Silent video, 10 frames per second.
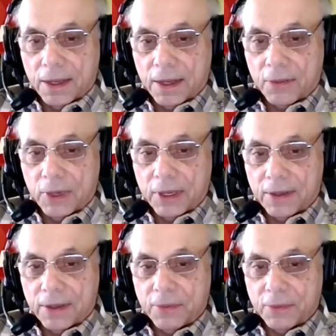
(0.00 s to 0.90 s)

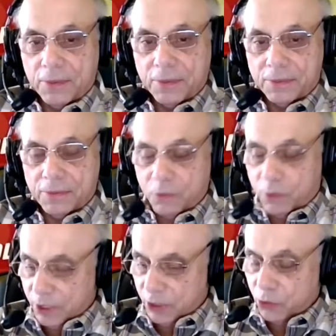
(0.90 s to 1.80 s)
Well,
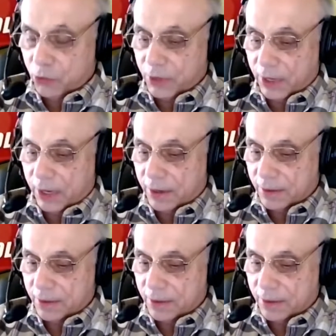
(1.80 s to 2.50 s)
what do you think?